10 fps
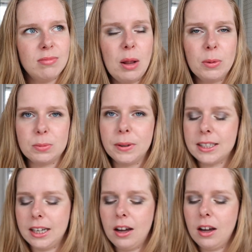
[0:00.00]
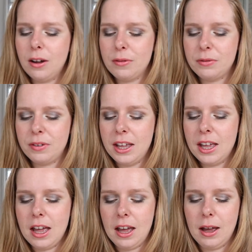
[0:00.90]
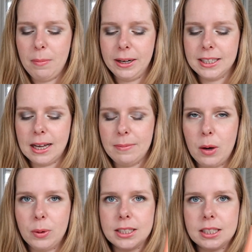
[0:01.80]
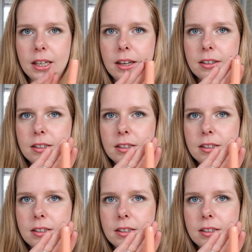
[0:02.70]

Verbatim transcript: almost month and a half um, by the time that one is done.